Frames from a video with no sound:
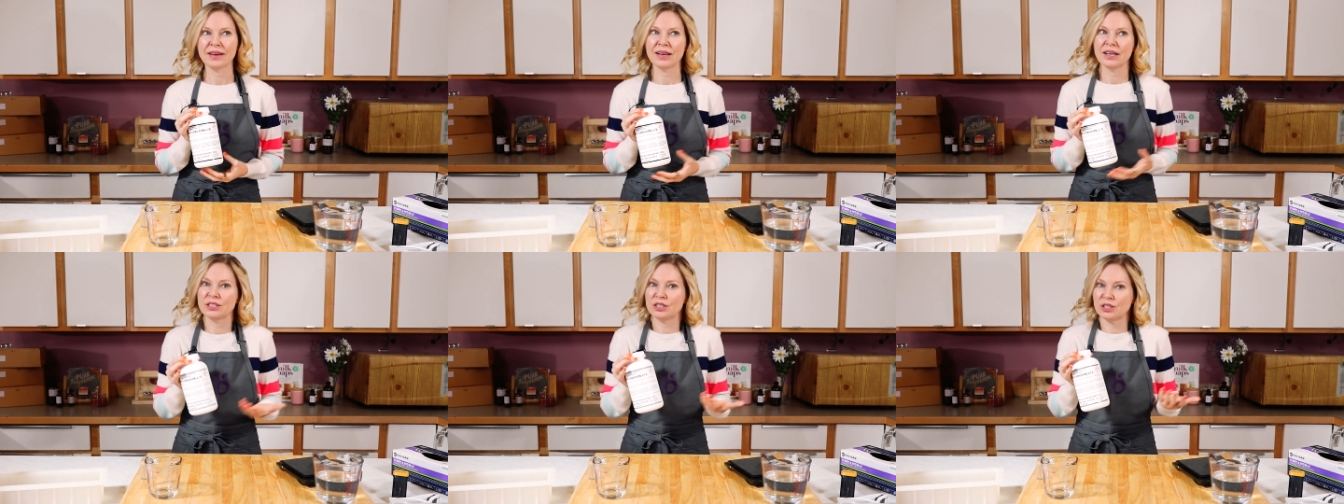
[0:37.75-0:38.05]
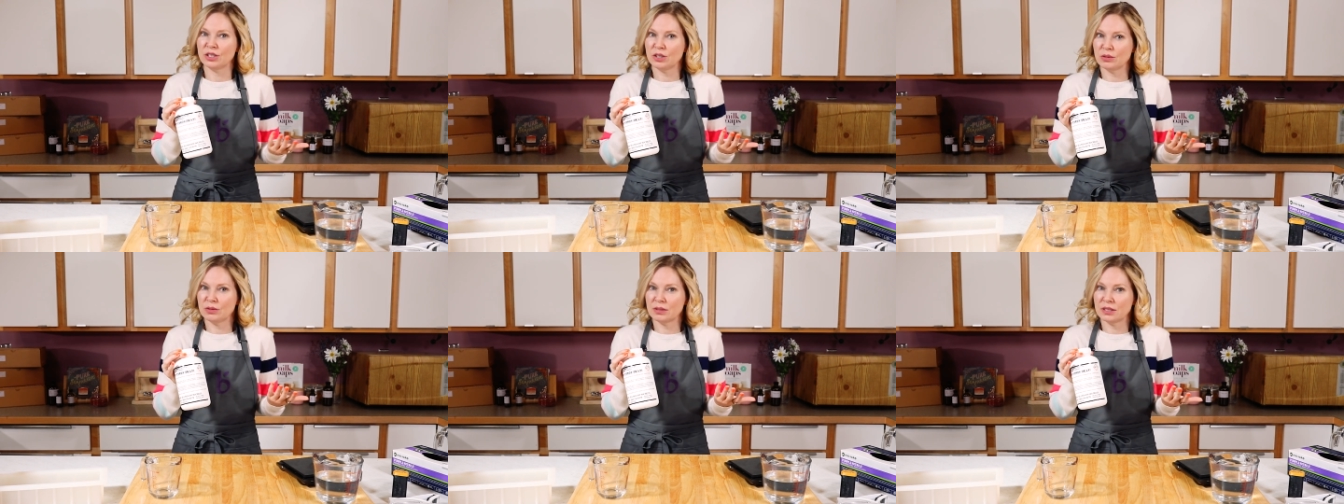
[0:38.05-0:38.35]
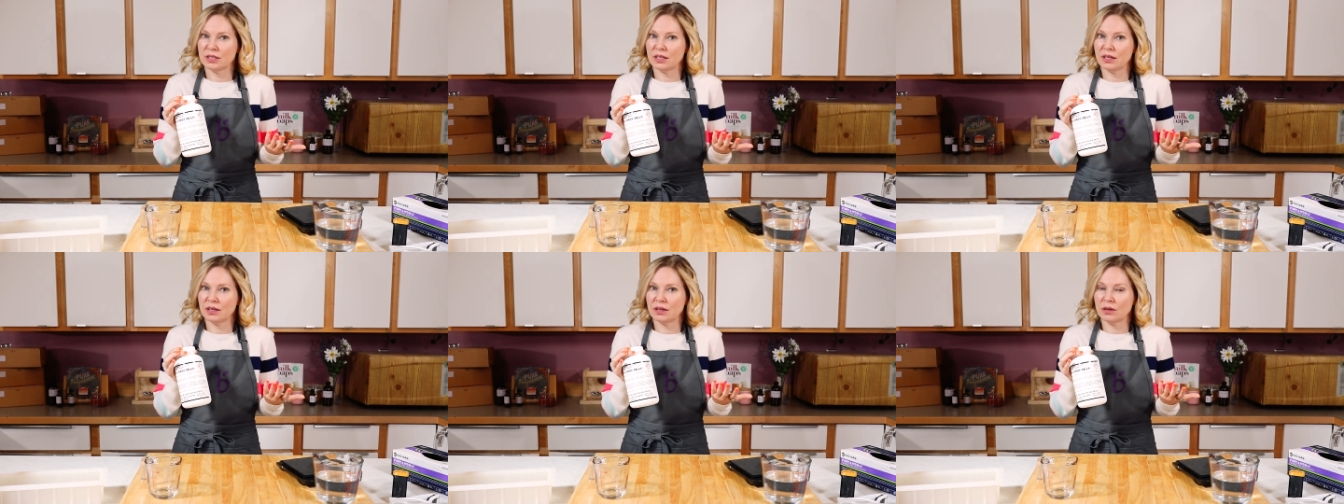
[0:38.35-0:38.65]
It's
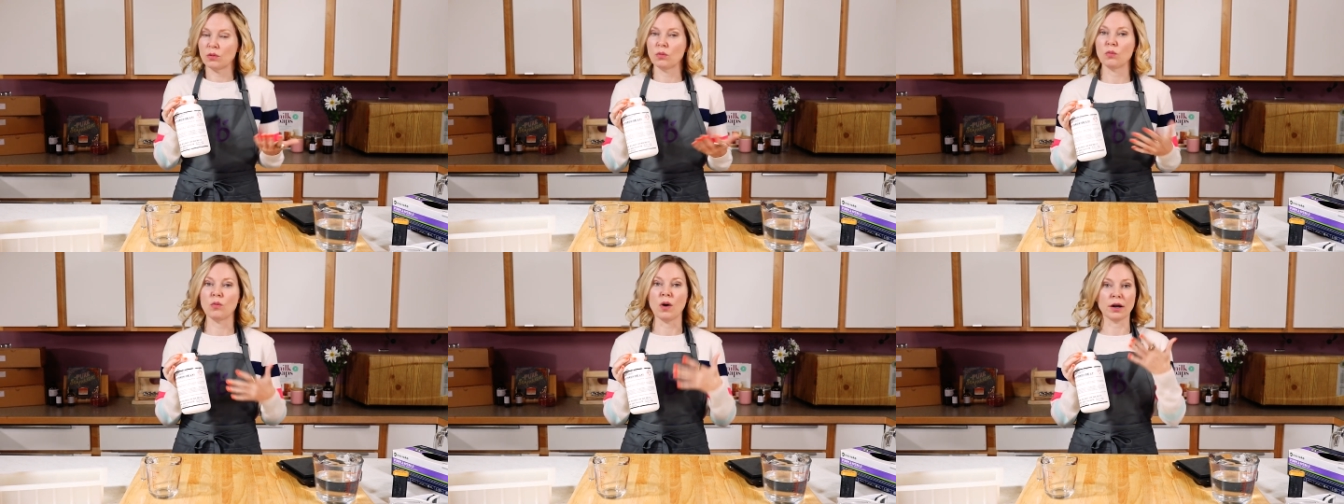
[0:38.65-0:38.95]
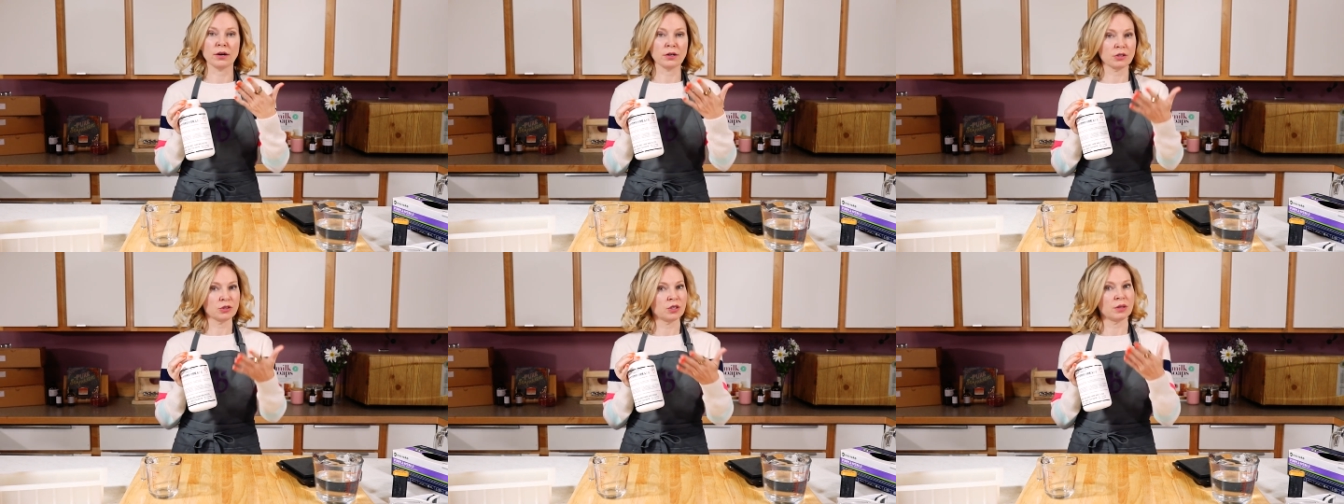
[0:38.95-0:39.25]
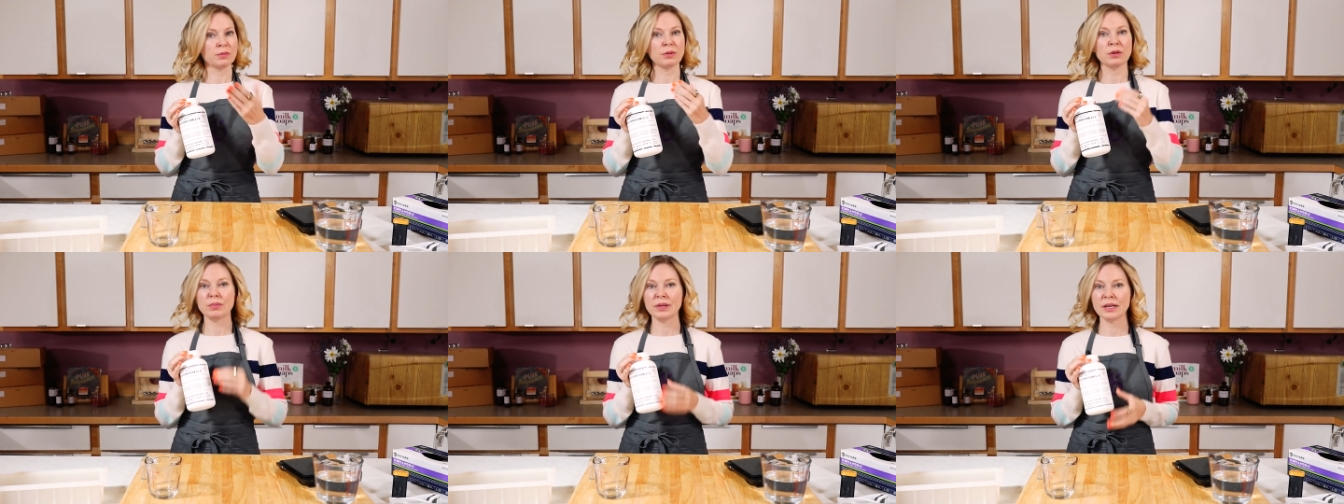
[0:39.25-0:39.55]
used in water
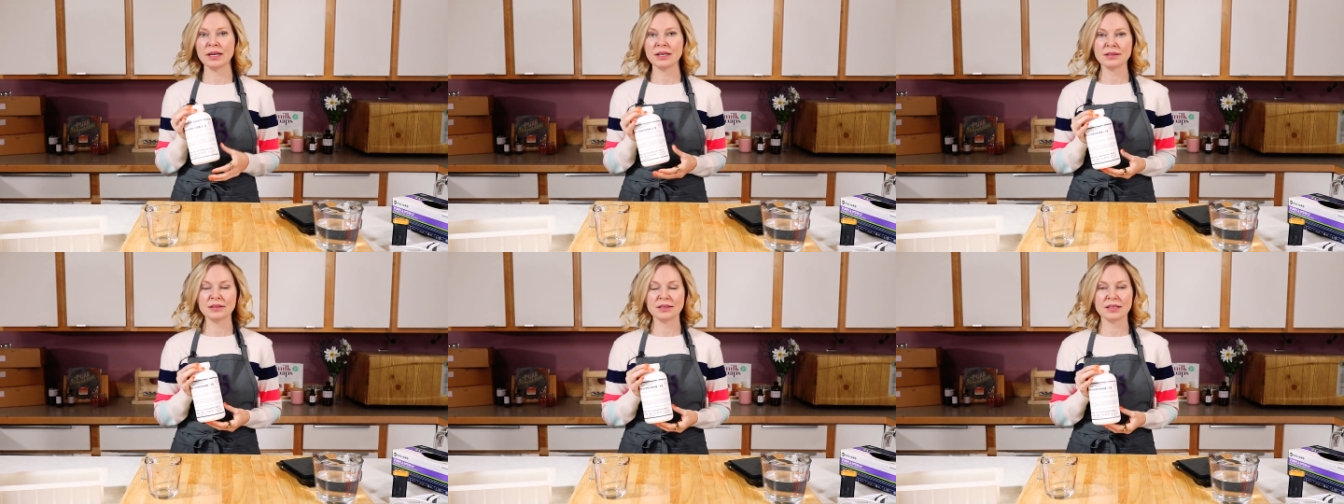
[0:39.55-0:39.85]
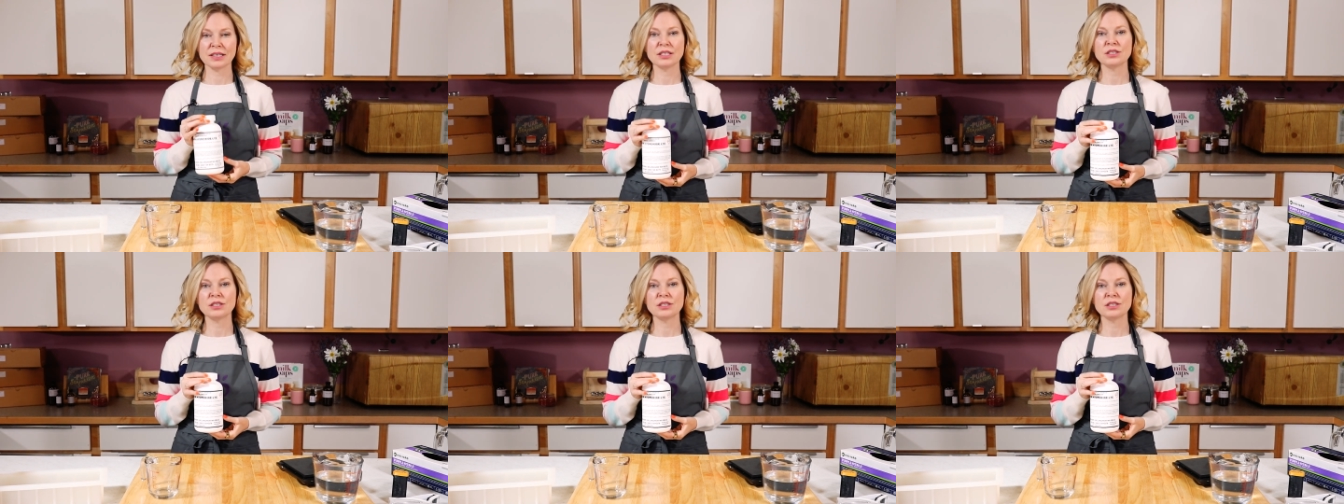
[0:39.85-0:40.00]
treatment plants,